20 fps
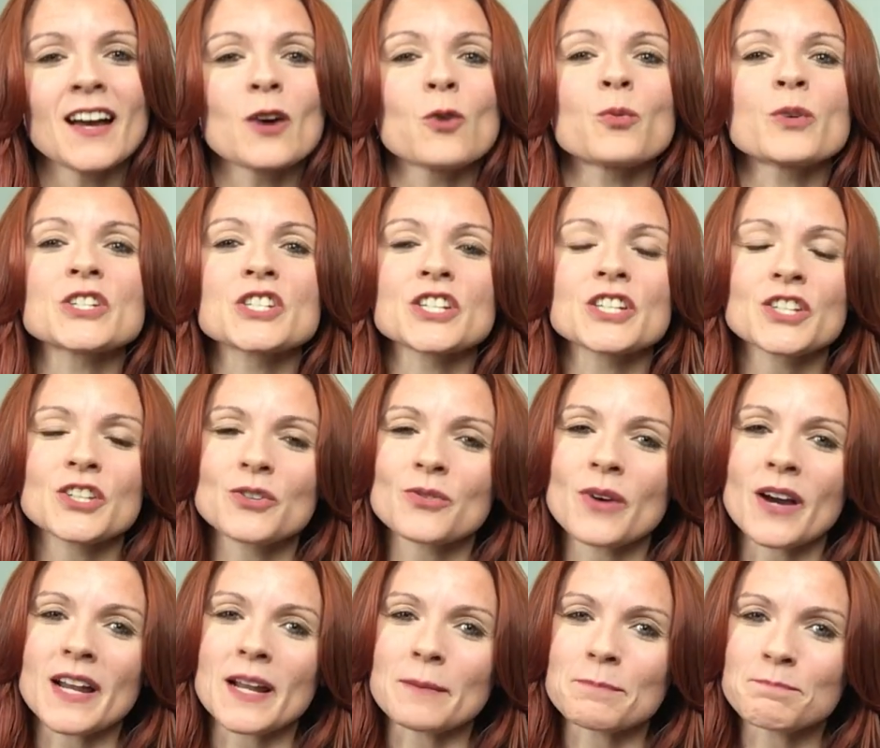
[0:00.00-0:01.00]
Wishing you
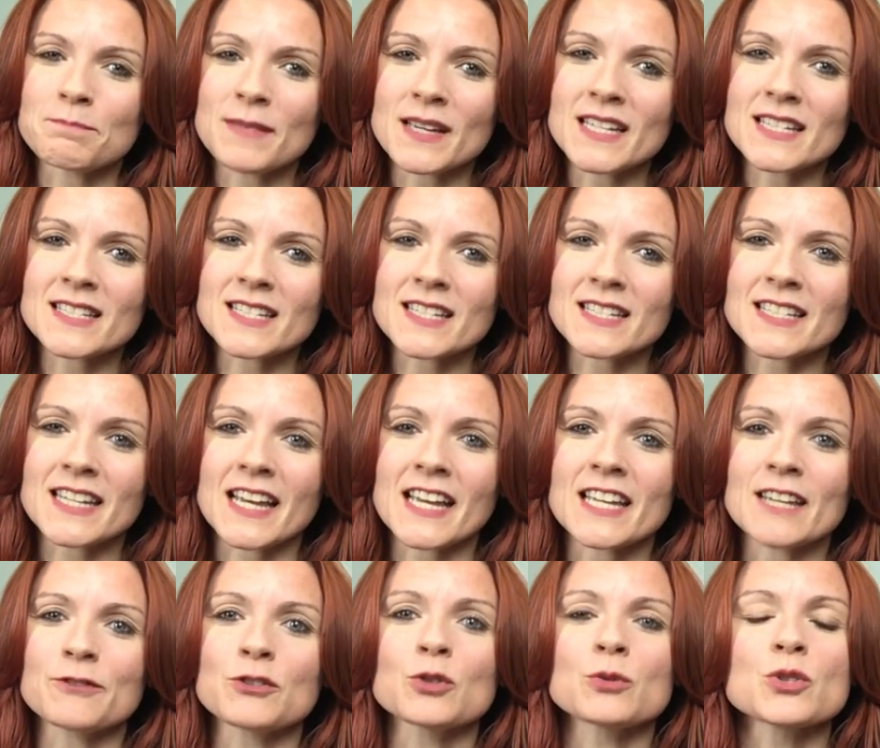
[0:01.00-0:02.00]
an amazing
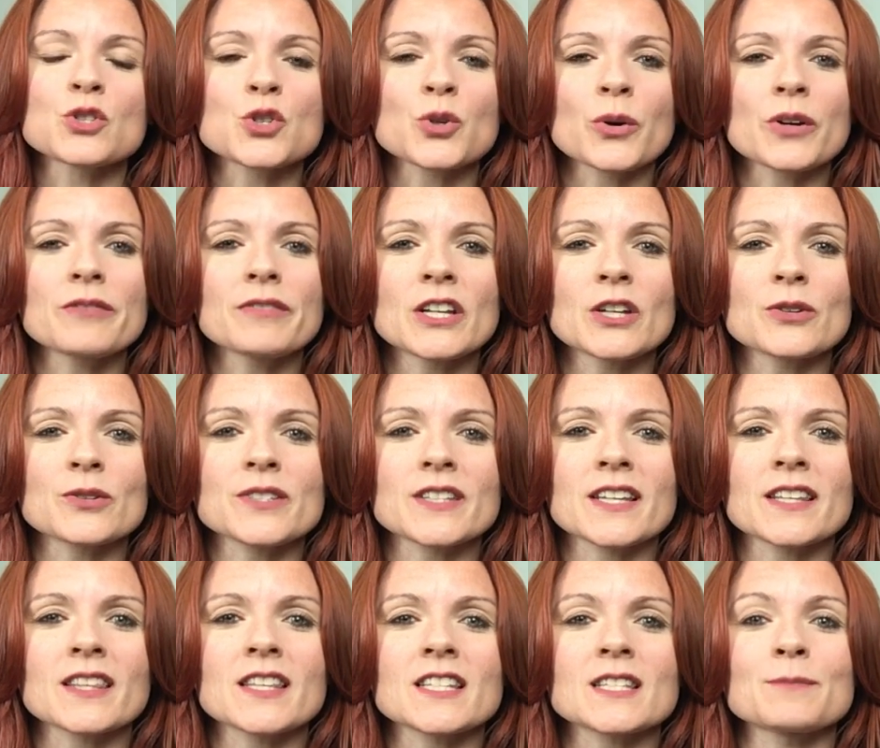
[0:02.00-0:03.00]
day. If you enjoy videos
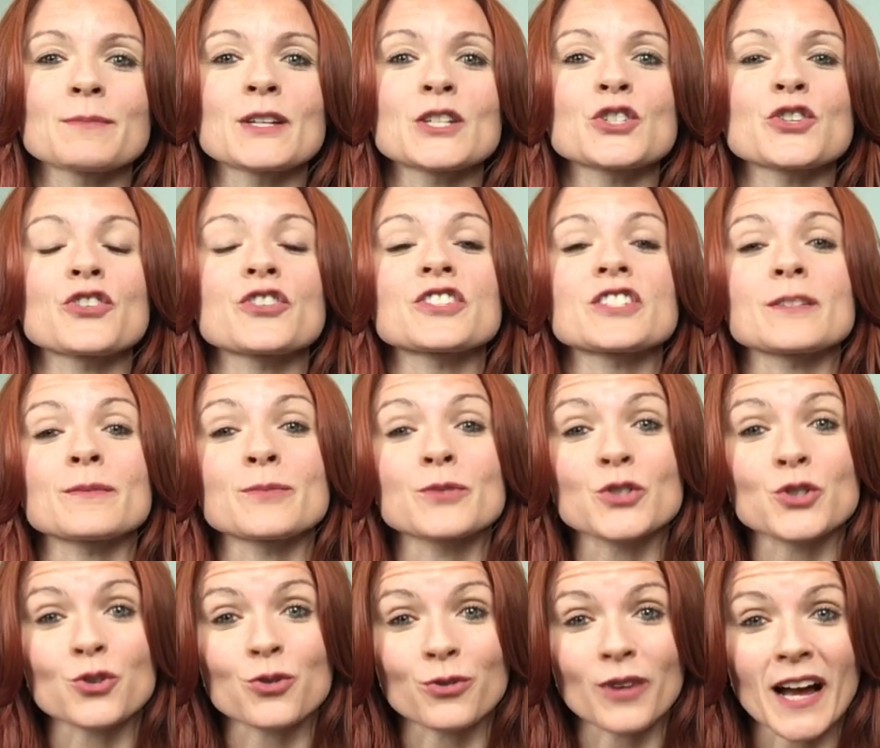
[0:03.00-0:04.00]
like this, make sure to
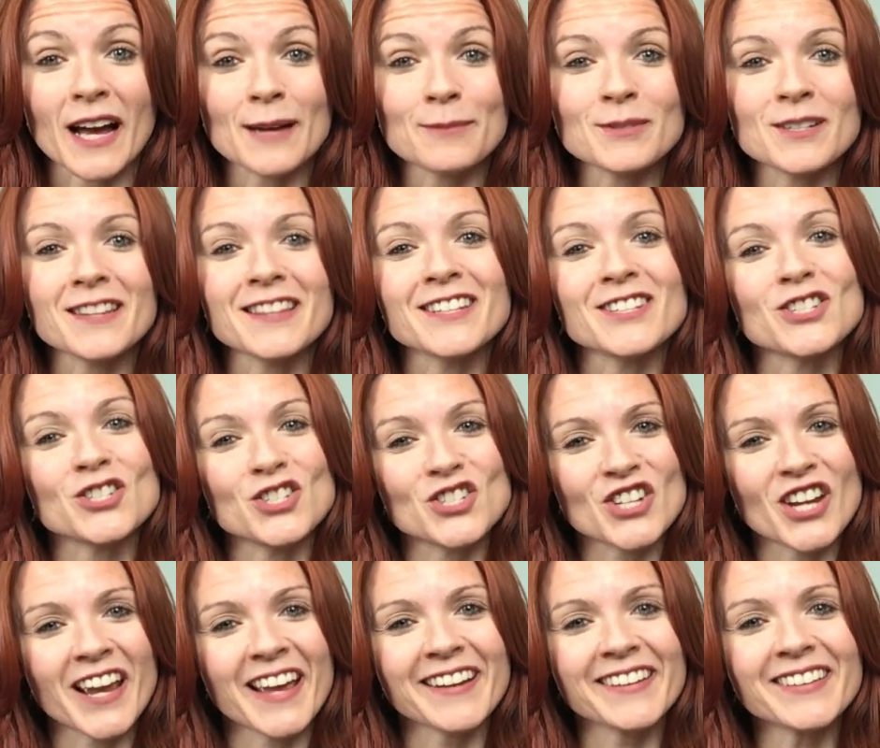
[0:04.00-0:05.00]
subscribe to this
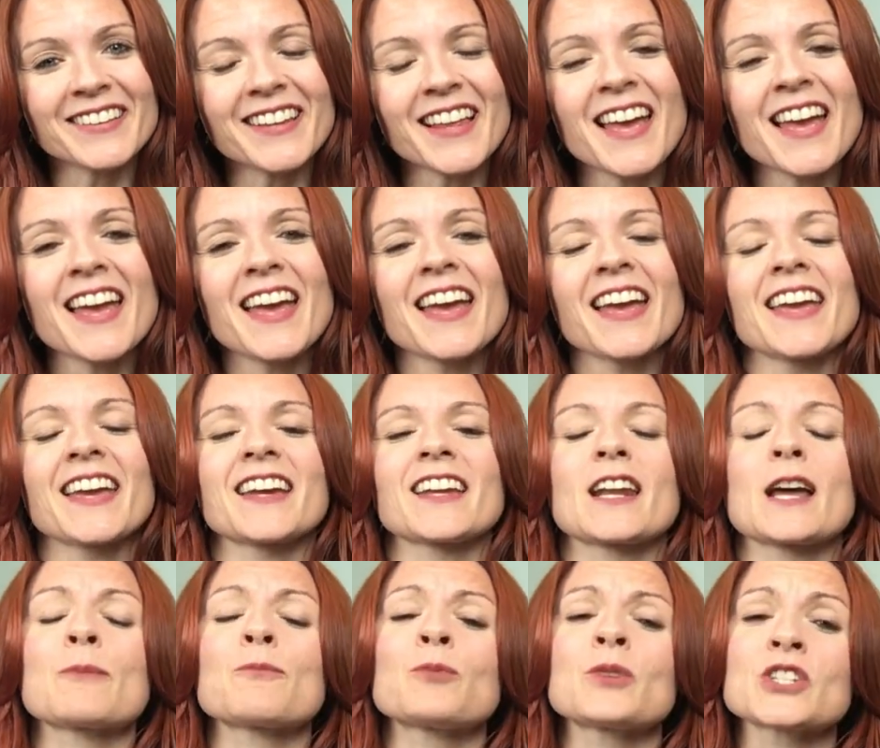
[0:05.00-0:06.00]
channel.
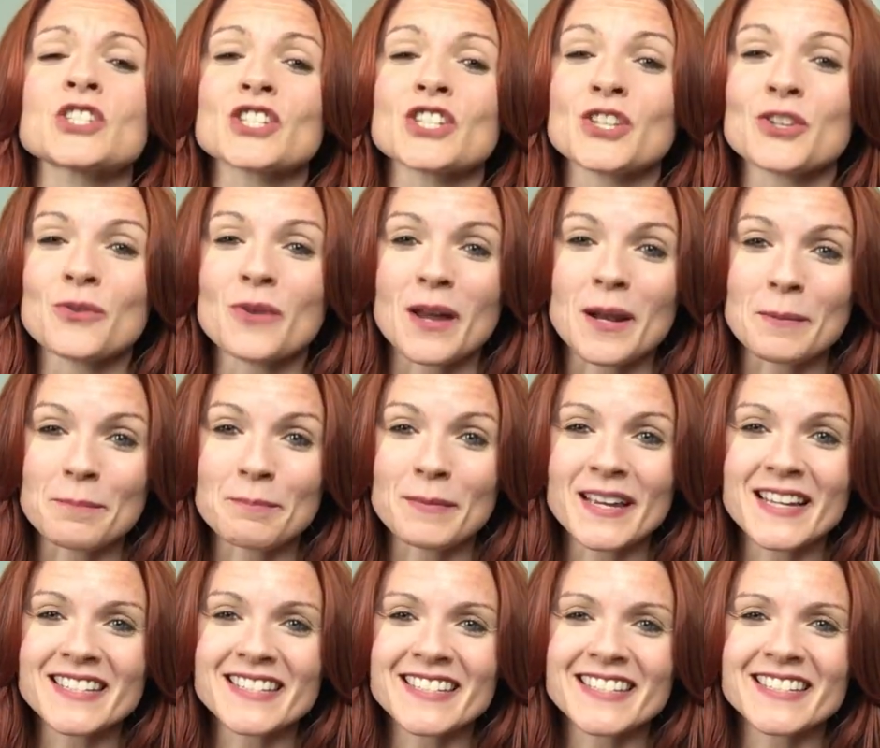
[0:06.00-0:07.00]
And I'm wishing you an
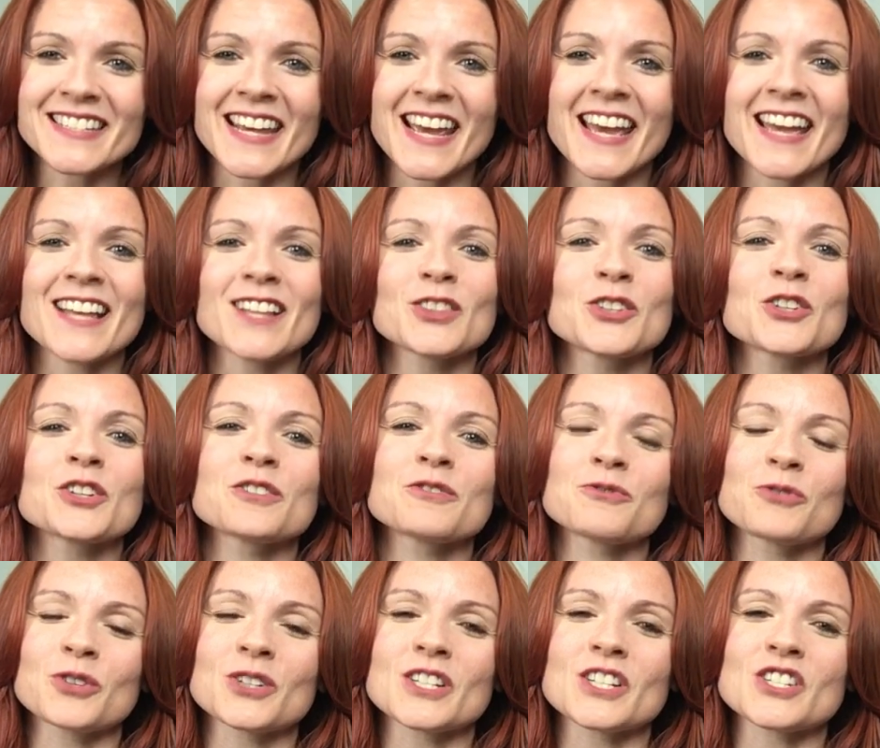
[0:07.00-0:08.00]
amazing day. Looking
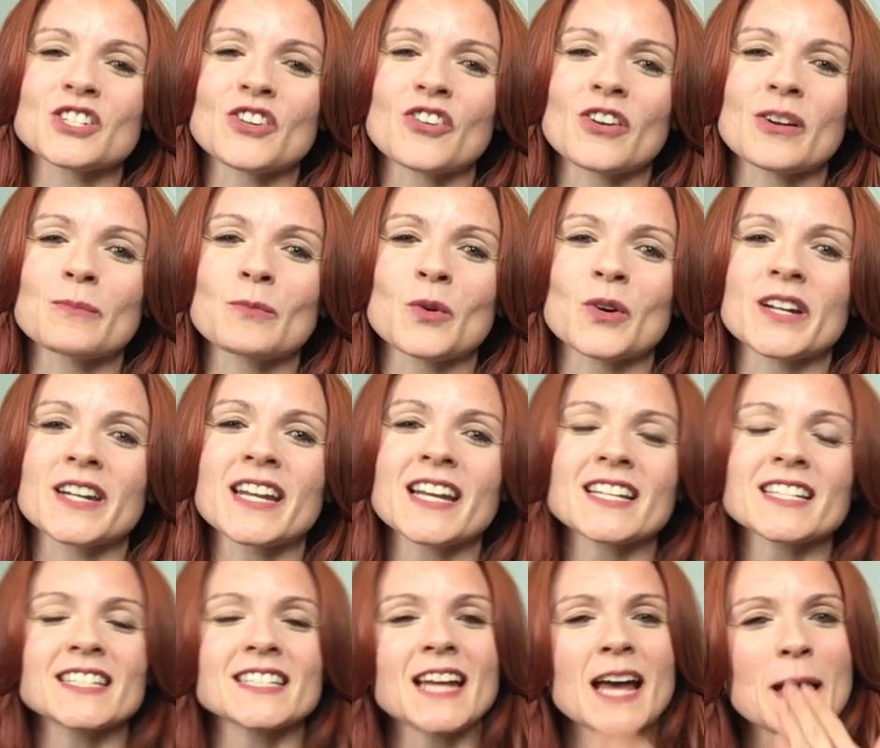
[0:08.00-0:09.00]
forward to sharing more
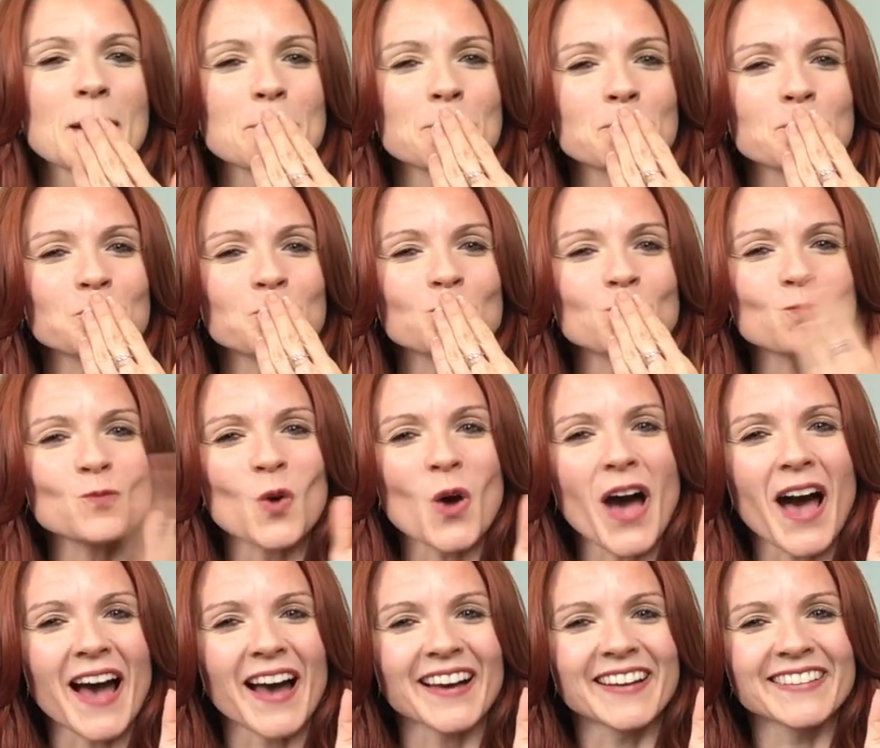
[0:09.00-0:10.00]
next time.
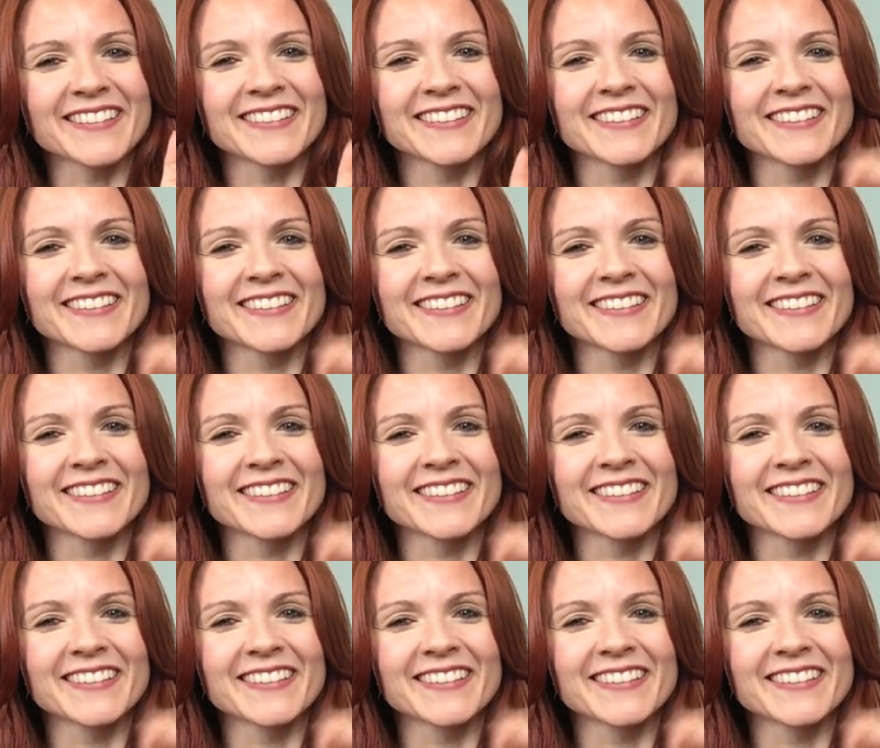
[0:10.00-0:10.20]
Mwah!